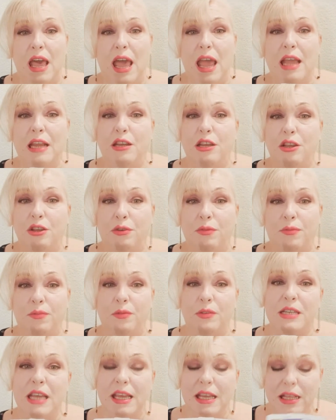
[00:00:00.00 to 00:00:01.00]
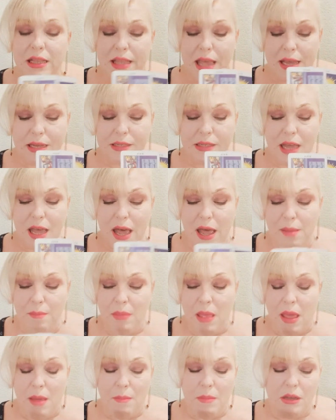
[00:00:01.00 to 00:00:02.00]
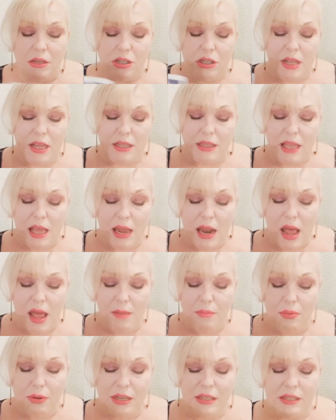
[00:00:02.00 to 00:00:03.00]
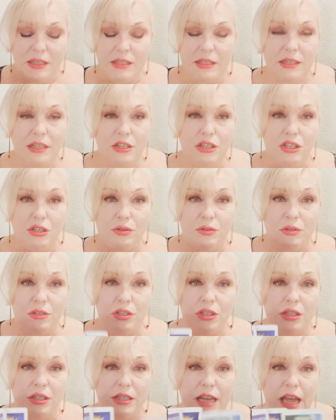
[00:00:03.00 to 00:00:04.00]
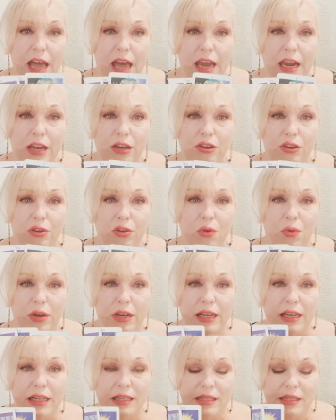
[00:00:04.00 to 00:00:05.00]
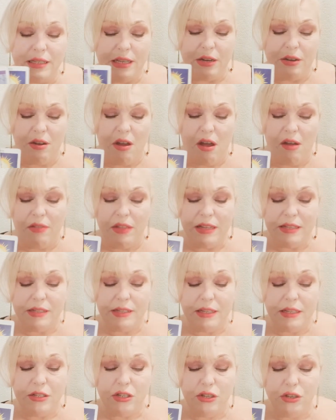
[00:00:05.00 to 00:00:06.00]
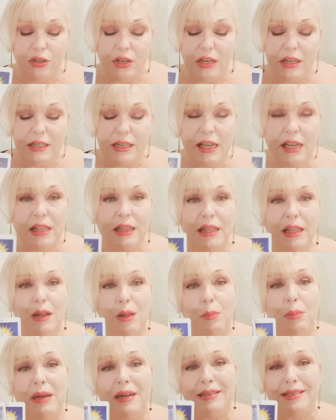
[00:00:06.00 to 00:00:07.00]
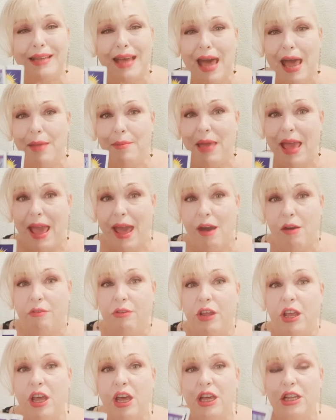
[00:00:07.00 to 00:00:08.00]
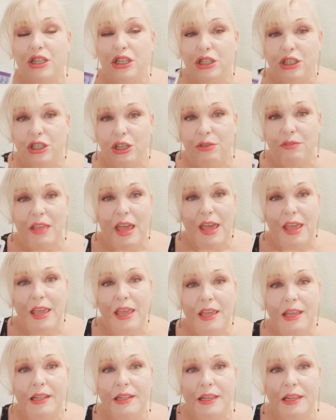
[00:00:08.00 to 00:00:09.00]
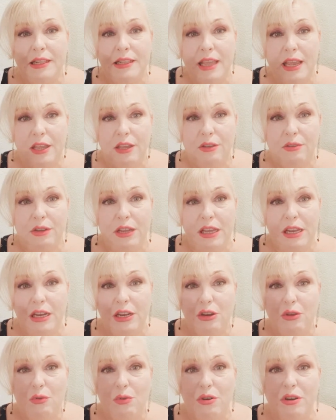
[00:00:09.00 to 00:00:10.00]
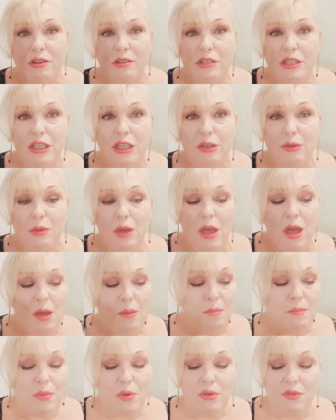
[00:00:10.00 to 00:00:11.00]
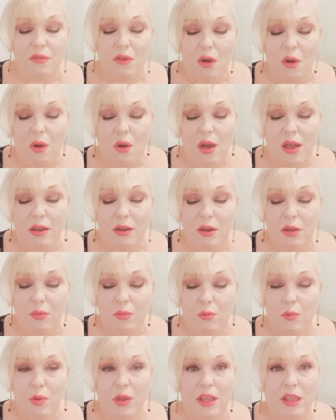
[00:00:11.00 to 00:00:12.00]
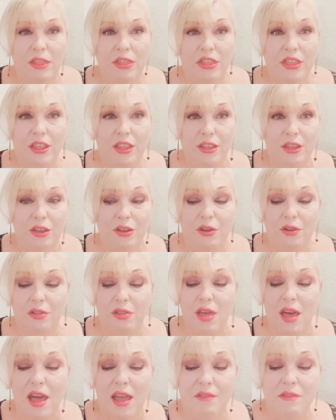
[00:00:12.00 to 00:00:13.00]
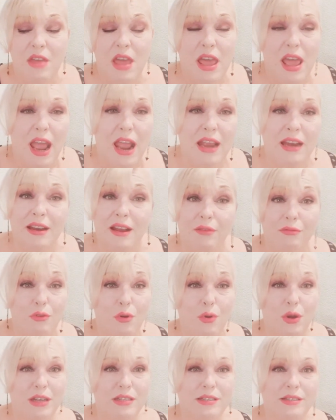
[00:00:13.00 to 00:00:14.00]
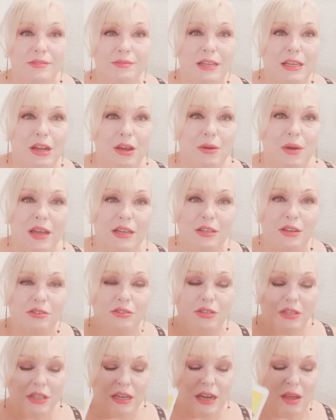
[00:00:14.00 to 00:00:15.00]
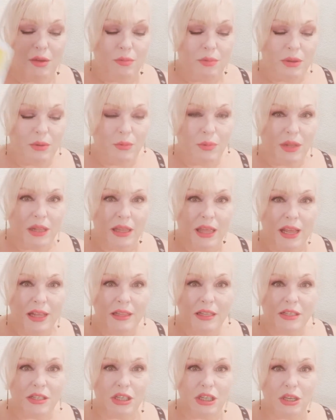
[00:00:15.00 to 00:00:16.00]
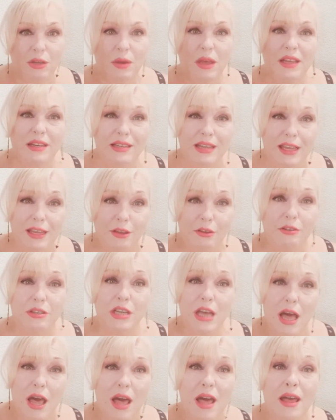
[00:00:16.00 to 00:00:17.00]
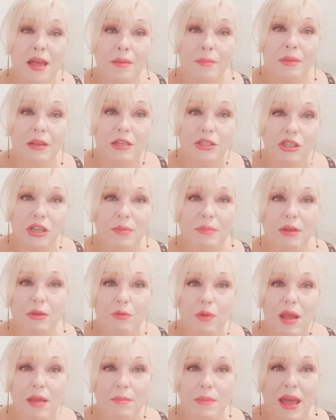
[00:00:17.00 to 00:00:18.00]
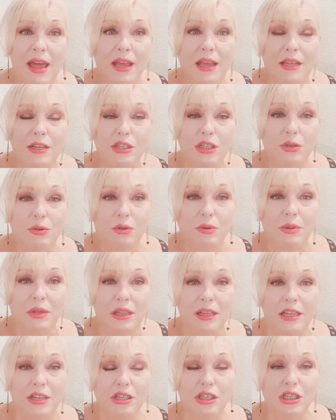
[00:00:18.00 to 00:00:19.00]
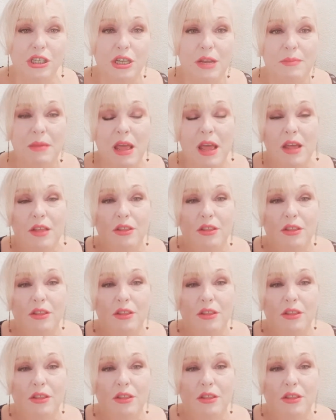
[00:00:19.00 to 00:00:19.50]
And you've taken that time, much like that High Priestess that you just had, and you're going to consider all these things. You're going to take a little bit of time out to do that healing that you need in order to move on with your life. And of course, you know, I told you that I would relate this to you. Take your time, jumping right back into a relationship.